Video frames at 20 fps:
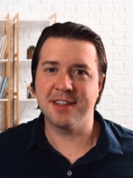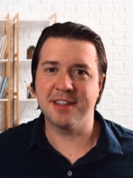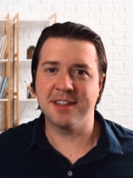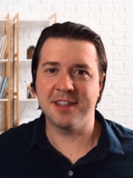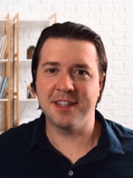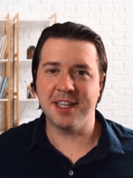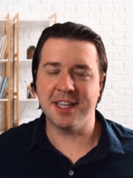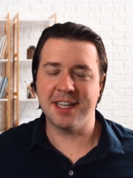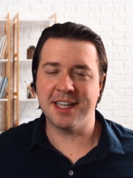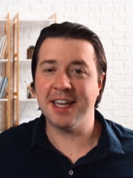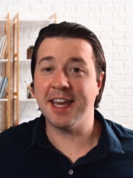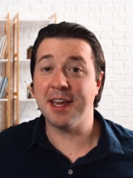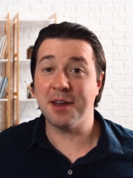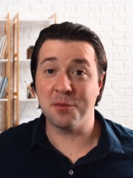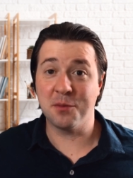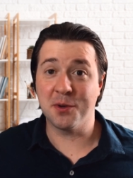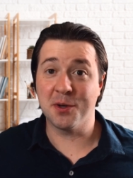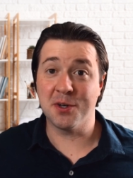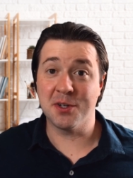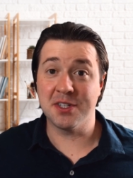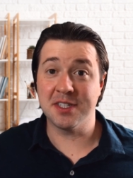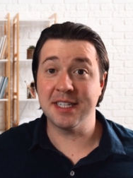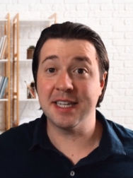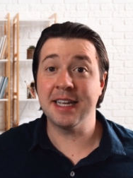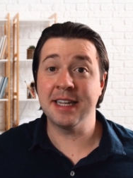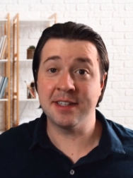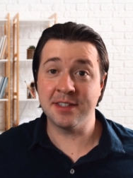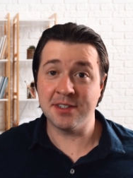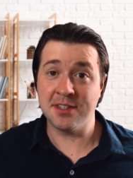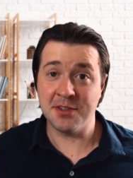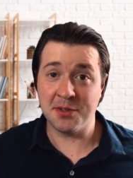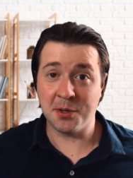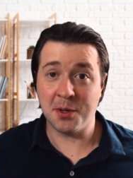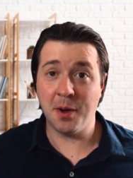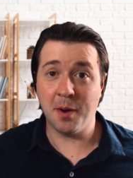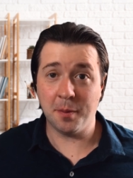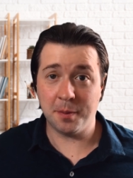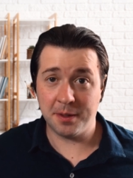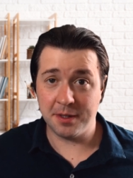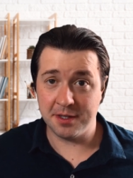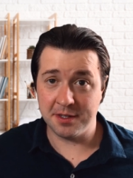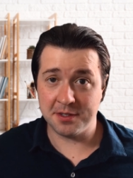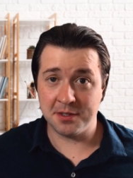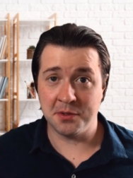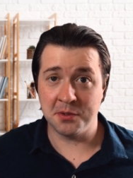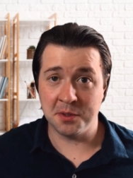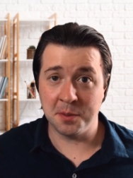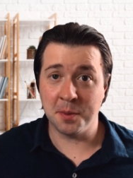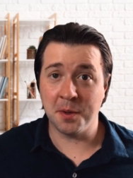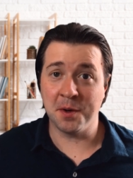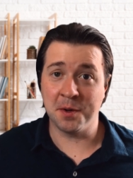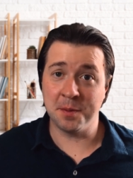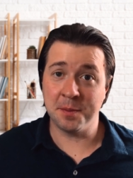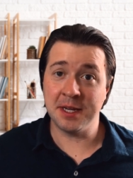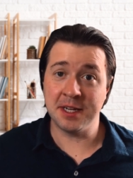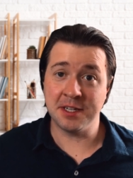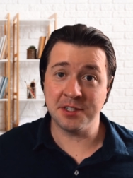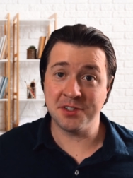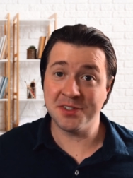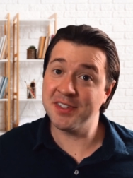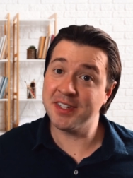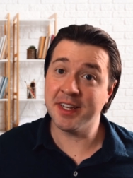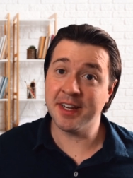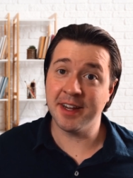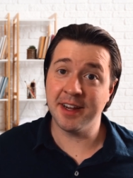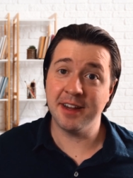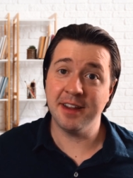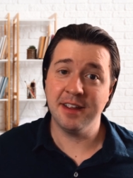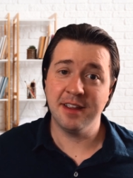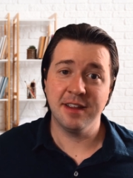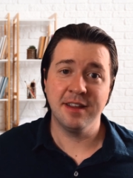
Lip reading: the keywords into the copy that's on the product pages today.